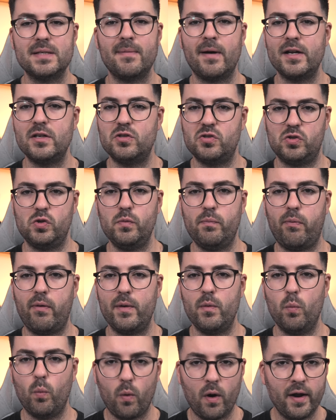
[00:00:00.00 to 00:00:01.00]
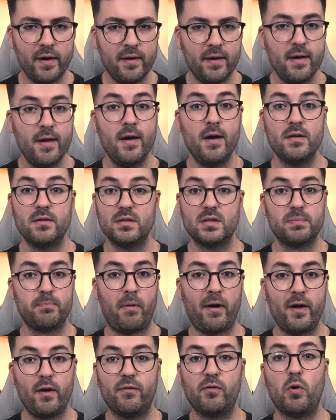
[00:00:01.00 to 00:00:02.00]
M I two point one,
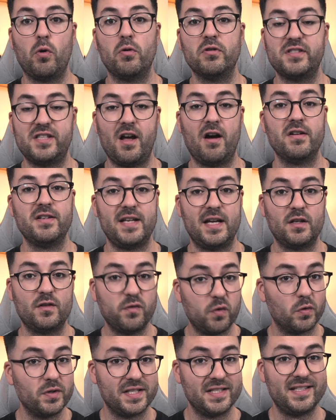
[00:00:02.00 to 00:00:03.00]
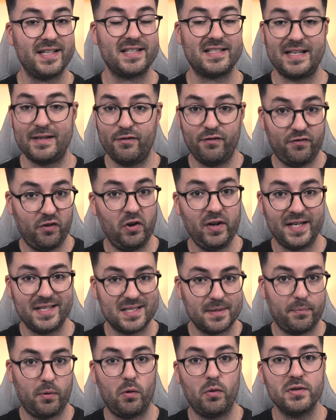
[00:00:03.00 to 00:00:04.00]
despite of course the R T X forty sixty fully
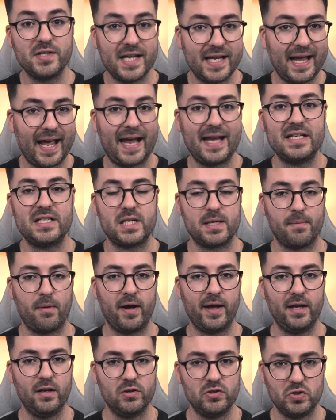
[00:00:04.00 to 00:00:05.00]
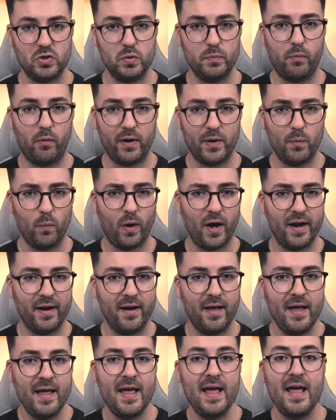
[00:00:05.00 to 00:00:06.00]
supporting H D M I two point one.